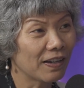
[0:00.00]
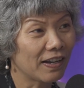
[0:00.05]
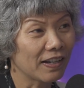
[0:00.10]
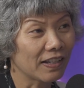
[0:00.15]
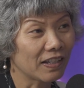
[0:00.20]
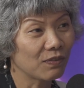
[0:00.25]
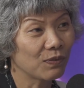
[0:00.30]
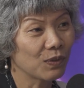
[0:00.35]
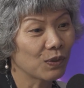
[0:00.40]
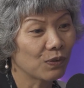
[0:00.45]
I
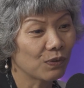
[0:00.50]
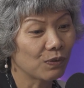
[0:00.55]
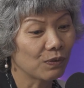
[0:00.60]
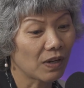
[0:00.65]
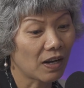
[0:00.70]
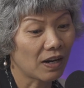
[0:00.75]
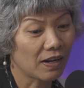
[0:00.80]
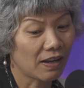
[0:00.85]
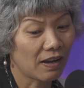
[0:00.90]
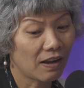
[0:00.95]
give you
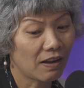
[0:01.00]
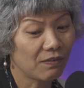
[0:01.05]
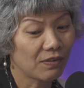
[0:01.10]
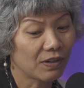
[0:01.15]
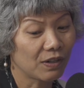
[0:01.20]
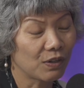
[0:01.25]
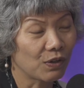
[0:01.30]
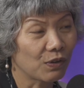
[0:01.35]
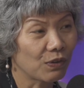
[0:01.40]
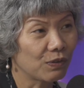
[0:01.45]
and I
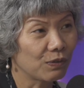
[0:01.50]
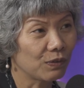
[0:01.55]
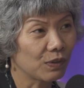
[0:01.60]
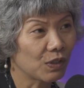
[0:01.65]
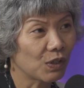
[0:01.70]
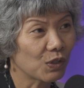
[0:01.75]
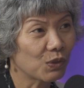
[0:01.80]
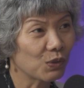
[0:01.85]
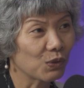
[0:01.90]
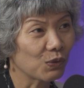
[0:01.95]
haven't got
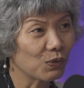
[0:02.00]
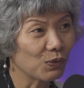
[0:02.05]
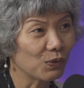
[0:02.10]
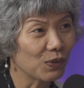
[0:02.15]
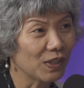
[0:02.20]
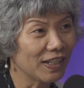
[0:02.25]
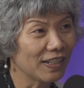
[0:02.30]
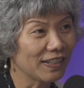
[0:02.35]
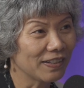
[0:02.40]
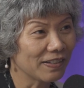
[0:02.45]
to
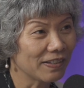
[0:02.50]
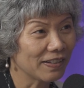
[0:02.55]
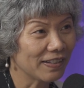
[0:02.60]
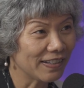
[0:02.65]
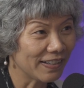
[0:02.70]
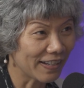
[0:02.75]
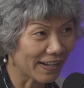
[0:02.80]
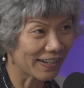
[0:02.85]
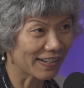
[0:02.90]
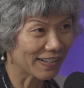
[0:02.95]
3
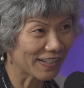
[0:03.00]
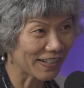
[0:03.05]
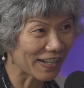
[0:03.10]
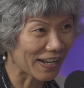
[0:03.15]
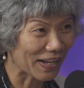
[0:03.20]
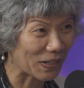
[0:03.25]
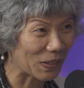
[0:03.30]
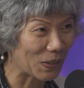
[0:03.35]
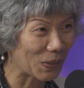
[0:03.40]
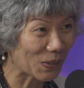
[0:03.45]
yet,
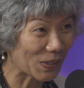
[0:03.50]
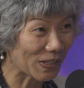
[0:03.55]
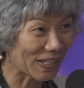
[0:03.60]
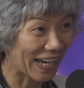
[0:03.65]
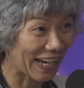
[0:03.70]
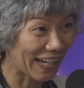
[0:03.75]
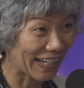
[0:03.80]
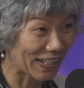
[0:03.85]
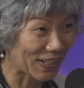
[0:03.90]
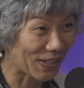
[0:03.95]
and you
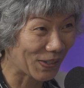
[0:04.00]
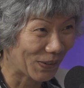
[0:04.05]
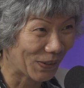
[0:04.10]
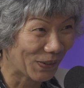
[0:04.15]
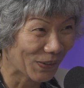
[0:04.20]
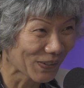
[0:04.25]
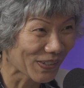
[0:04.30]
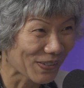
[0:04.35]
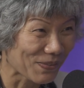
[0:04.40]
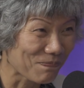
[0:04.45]
started
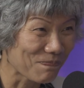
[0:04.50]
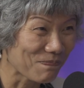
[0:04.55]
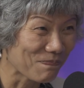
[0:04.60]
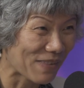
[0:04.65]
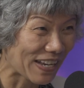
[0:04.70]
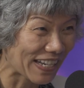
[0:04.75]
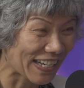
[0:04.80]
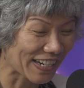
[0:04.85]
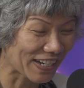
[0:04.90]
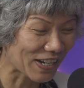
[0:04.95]
to
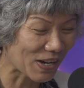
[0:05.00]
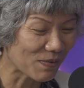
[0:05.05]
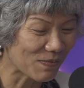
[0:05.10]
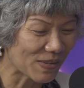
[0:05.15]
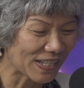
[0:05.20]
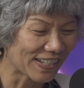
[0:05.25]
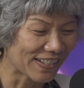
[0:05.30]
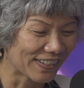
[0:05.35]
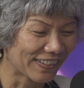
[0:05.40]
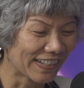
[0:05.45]
make a
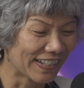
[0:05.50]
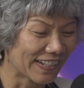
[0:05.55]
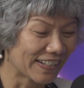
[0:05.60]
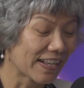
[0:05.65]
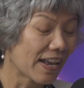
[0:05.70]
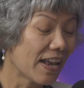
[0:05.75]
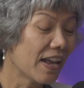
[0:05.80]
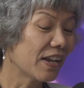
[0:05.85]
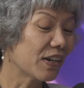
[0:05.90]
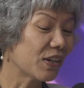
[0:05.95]
comments on this.
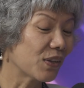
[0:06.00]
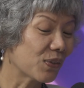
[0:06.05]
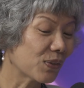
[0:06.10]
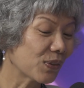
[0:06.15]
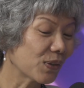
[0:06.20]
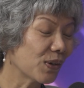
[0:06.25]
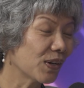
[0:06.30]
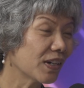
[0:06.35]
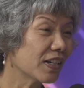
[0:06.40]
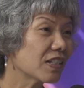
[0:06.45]
The
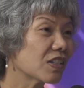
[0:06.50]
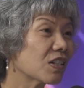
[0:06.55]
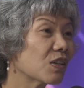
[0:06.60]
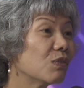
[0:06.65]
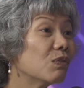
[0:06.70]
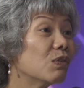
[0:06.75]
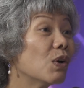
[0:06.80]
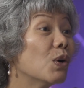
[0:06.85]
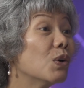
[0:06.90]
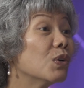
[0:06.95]
third is
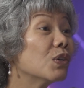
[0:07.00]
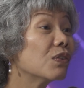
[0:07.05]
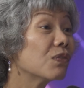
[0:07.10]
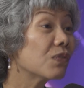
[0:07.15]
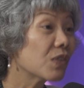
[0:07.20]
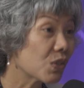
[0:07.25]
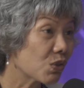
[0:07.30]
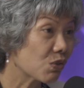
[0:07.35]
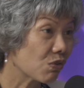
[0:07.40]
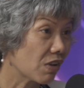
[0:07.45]
the role of
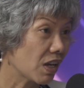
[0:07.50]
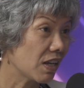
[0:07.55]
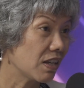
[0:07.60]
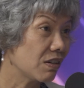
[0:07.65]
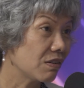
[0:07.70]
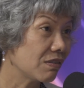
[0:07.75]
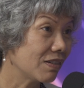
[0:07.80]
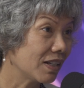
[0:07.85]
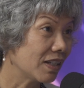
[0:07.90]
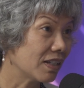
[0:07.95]
the trade
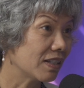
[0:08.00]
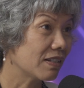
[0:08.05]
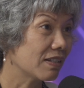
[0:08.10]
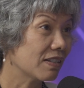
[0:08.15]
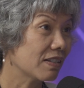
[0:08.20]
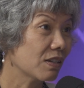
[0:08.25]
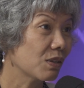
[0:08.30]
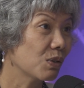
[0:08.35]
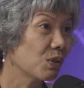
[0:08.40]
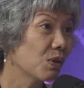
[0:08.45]
union.
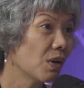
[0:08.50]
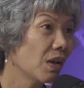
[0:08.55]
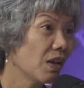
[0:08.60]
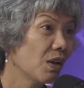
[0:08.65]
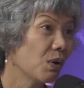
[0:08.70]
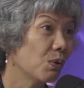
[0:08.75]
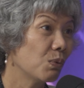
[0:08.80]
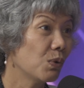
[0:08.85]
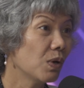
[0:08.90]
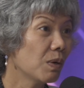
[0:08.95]
So
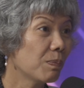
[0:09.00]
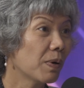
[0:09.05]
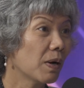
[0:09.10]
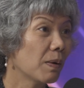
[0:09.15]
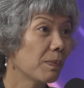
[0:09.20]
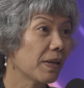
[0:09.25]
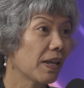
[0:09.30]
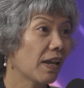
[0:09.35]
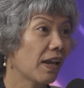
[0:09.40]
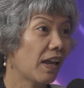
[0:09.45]
we'll
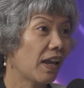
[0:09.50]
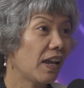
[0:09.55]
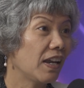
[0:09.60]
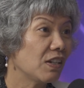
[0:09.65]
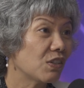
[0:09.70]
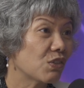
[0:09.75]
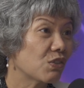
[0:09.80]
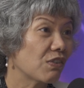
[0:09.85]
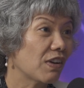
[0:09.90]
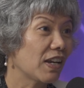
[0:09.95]
probably
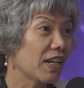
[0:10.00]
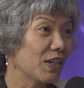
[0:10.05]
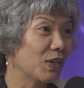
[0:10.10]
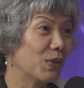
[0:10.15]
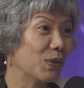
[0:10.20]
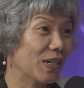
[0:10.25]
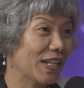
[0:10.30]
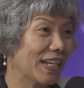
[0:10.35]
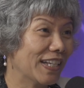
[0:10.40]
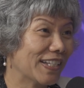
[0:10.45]
hate trade
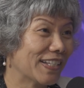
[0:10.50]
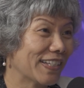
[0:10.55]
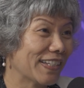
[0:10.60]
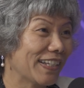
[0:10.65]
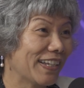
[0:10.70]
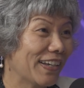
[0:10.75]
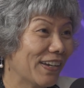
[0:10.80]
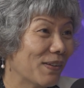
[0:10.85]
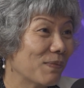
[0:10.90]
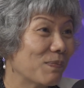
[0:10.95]
unions
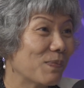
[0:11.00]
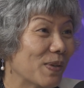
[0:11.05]
here.